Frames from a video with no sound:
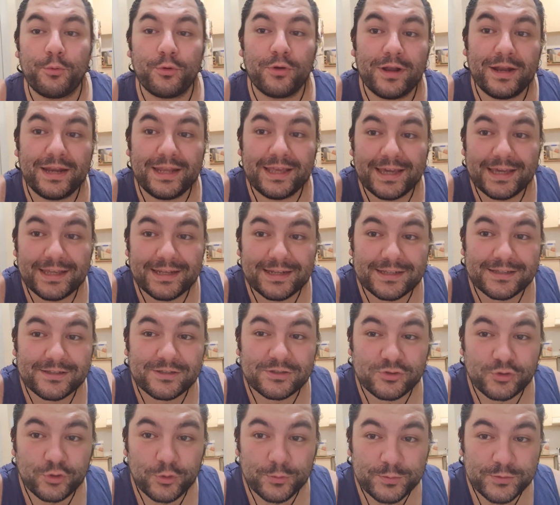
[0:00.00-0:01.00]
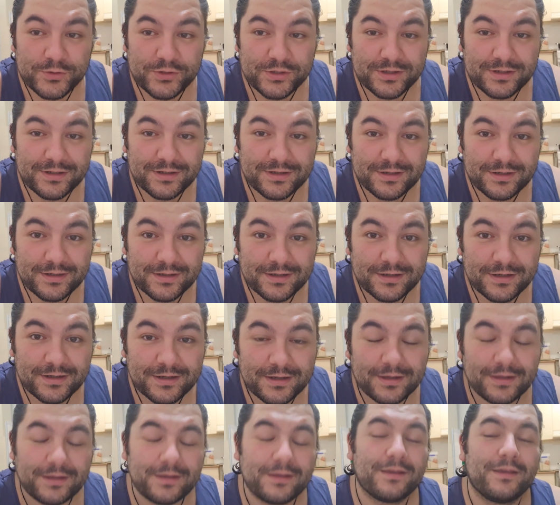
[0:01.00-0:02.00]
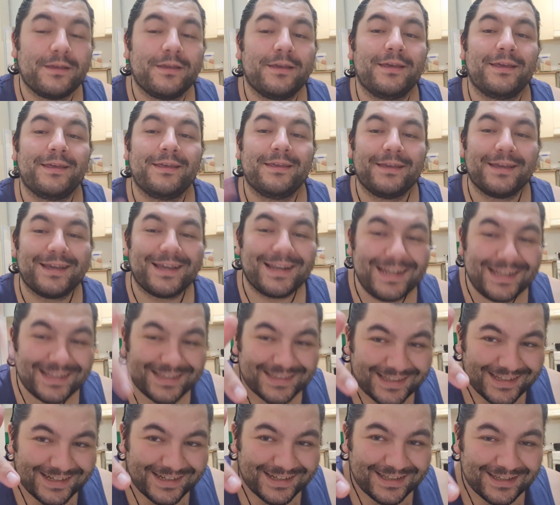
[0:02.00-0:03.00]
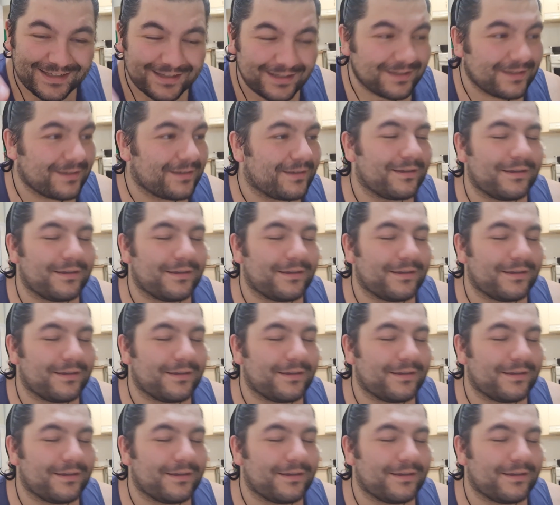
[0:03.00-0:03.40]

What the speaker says: to put a link in the description. Click the link